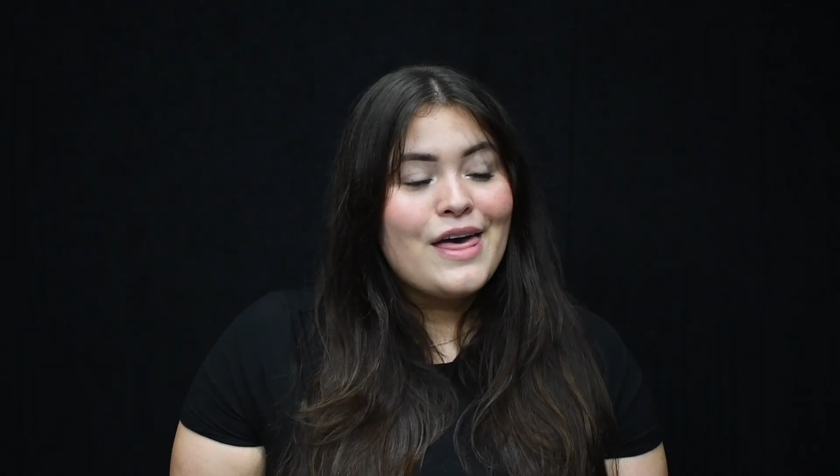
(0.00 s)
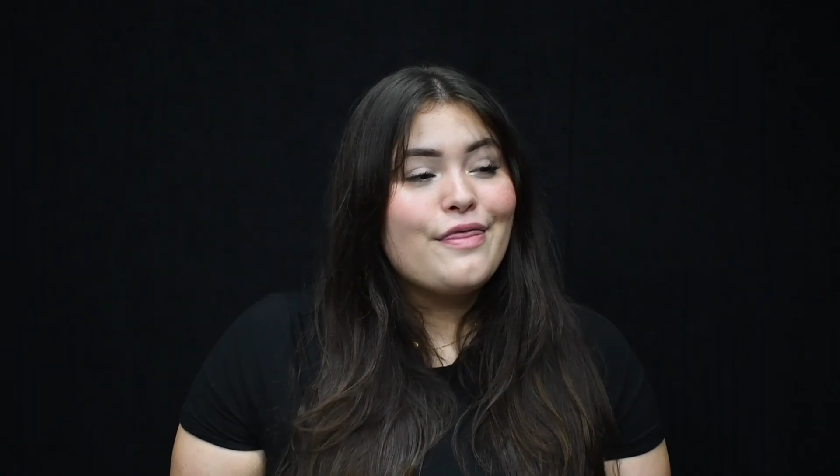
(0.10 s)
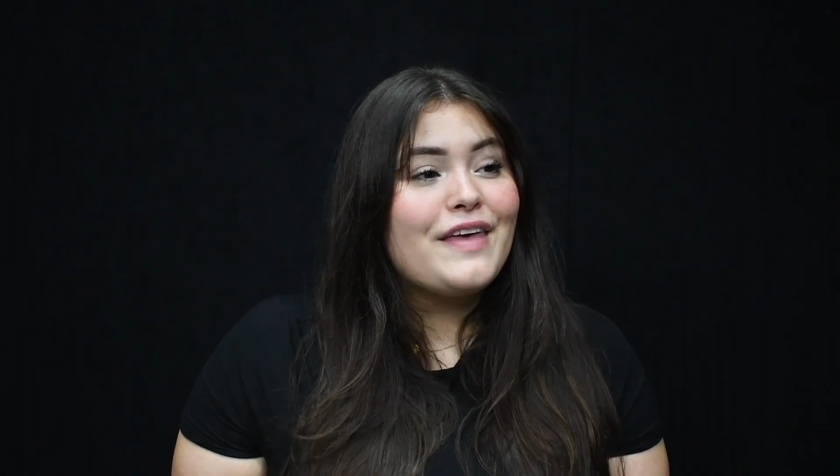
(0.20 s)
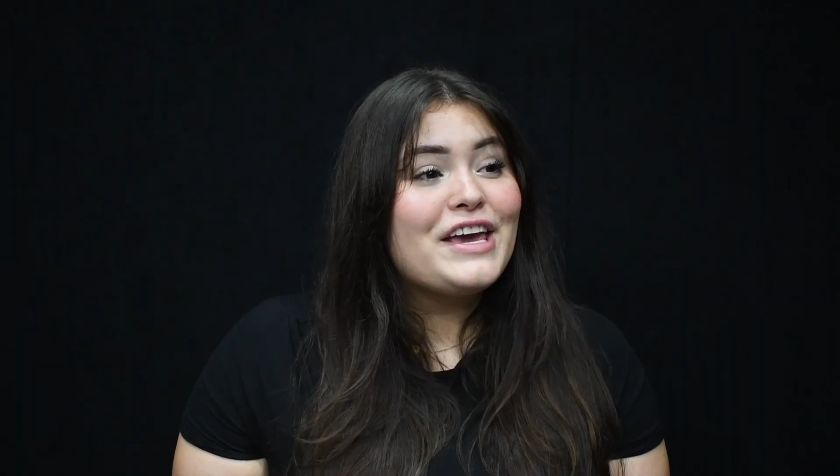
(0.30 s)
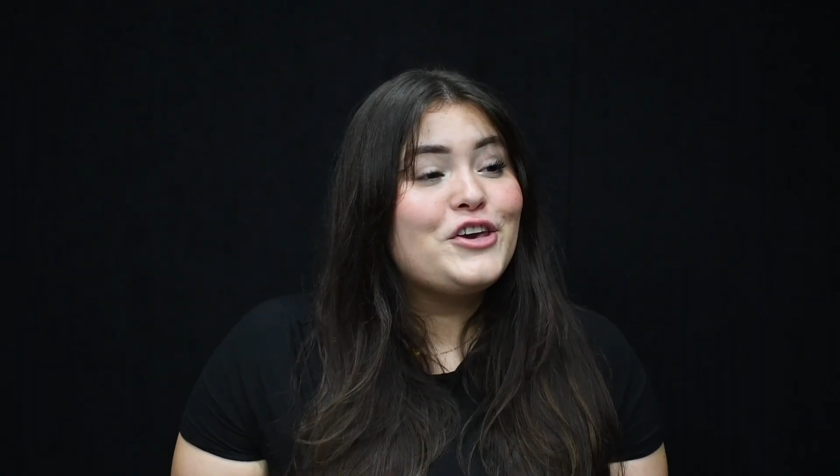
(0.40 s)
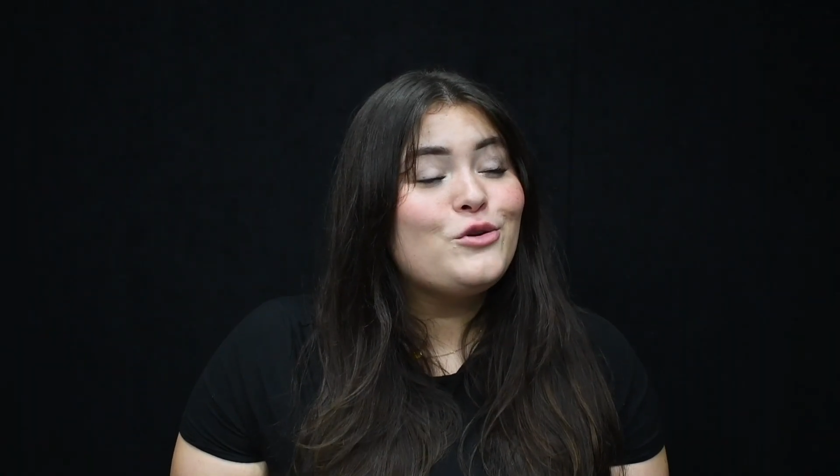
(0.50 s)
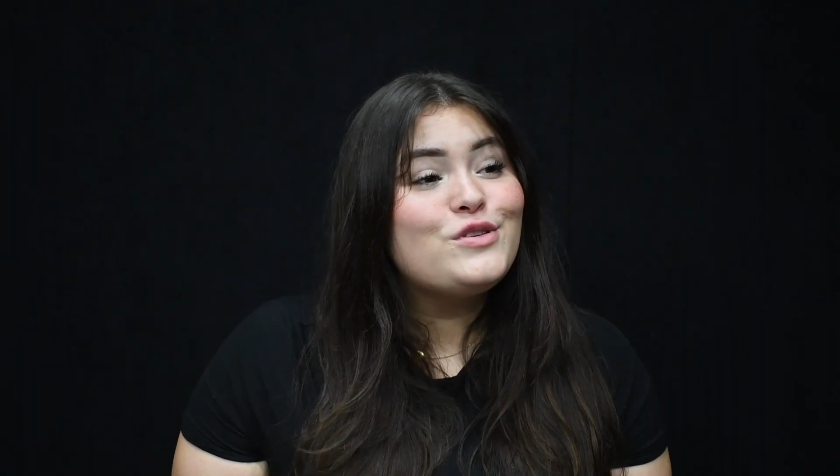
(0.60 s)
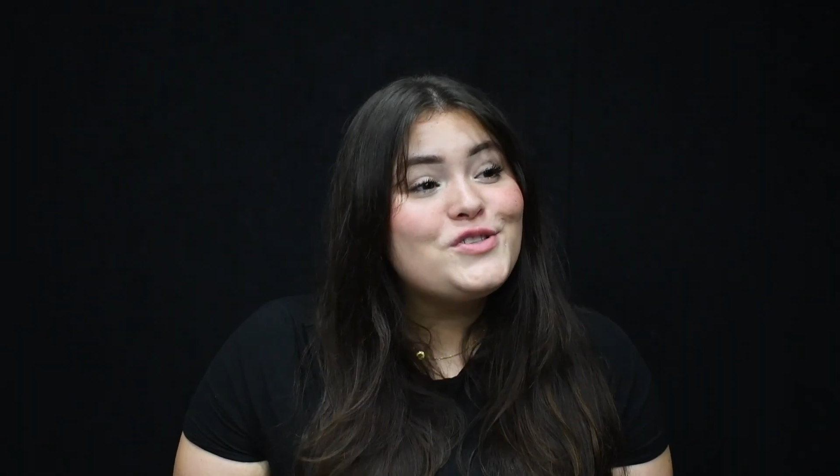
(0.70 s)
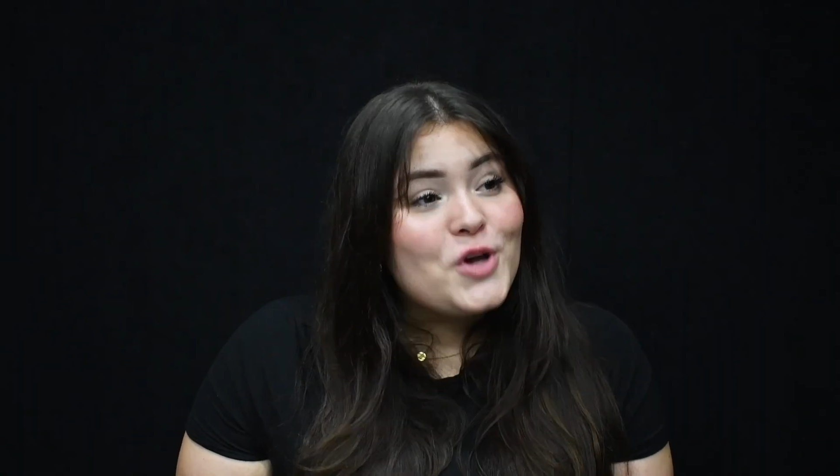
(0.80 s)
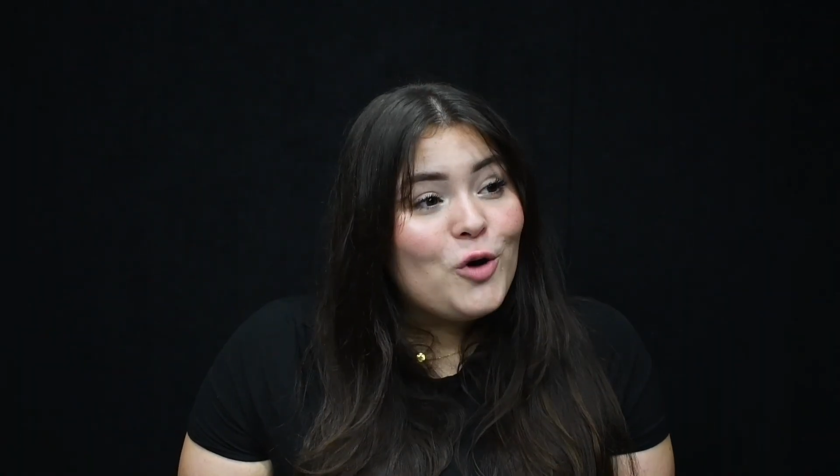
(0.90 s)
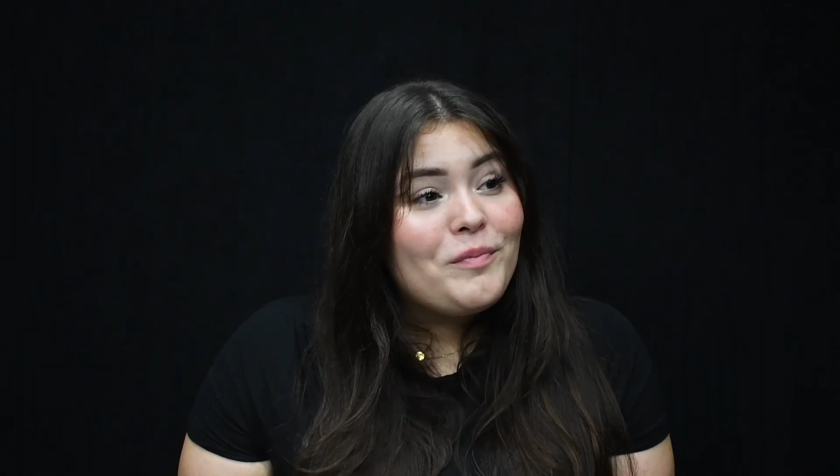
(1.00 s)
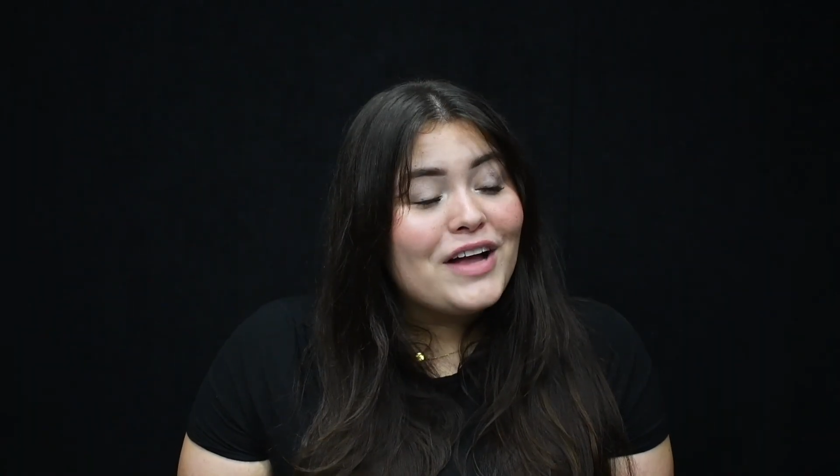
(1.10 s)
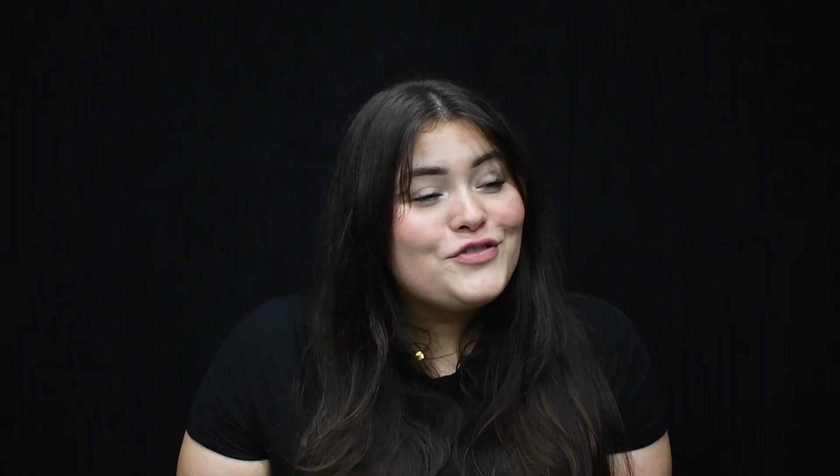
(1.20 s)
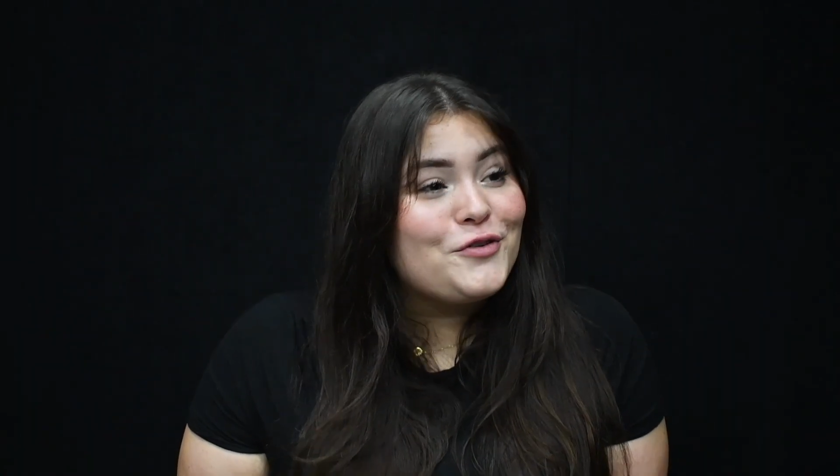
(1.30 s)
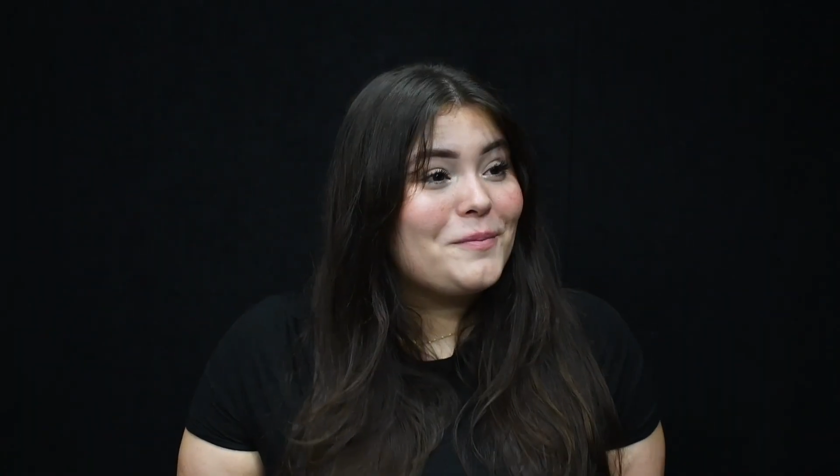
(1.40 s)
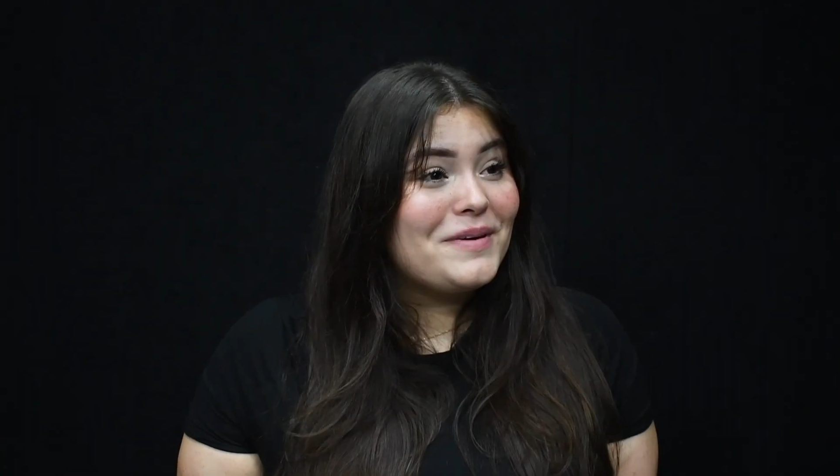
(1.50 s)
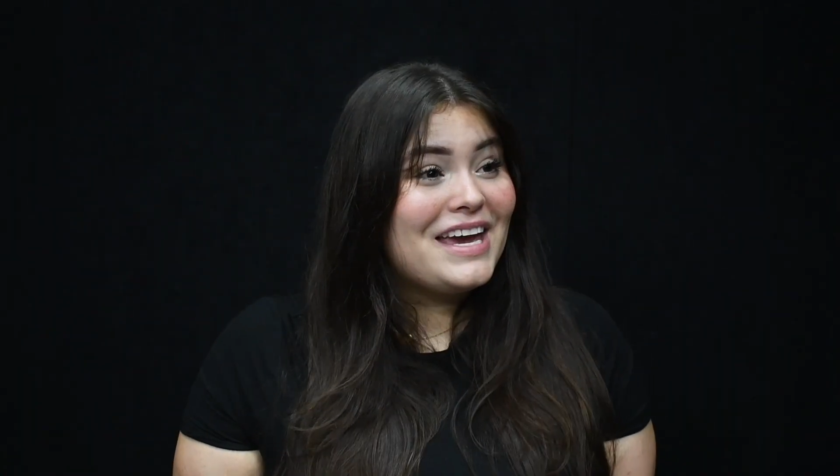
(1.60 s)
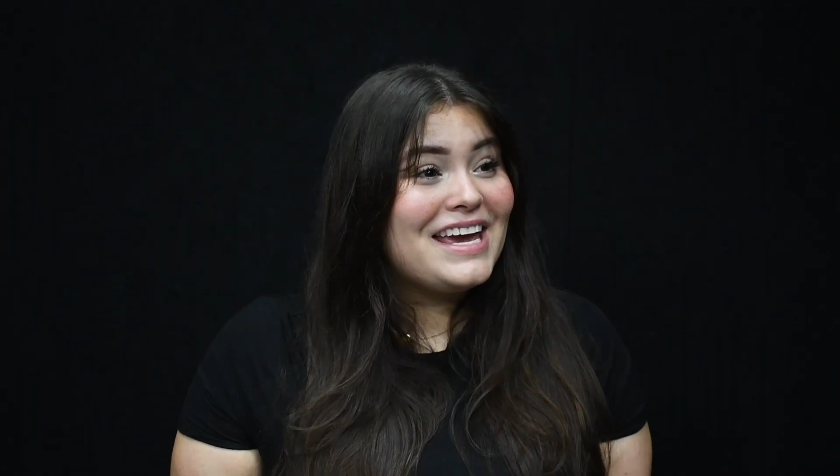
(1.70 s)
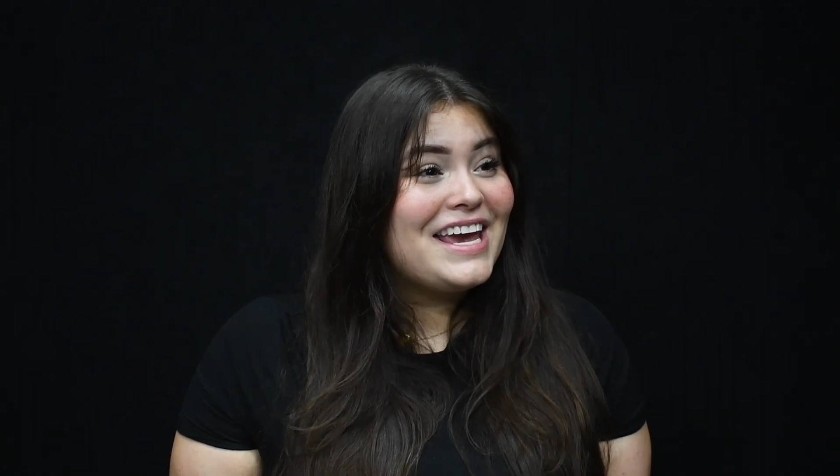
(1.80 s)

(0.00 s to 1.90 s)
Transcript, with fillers: Thank you so much for being